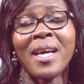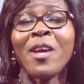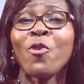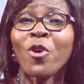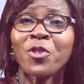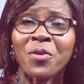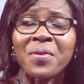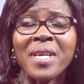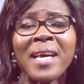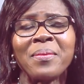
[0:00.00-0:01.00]
A lot
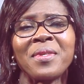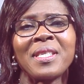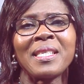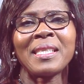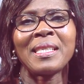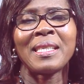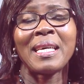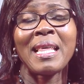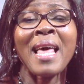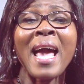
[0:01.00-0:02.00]
of times
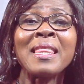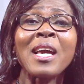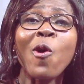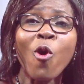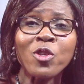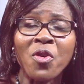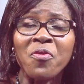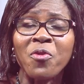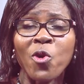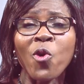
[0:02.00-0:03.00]
that in the court
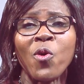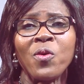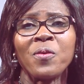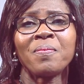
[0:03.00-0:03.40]
of law,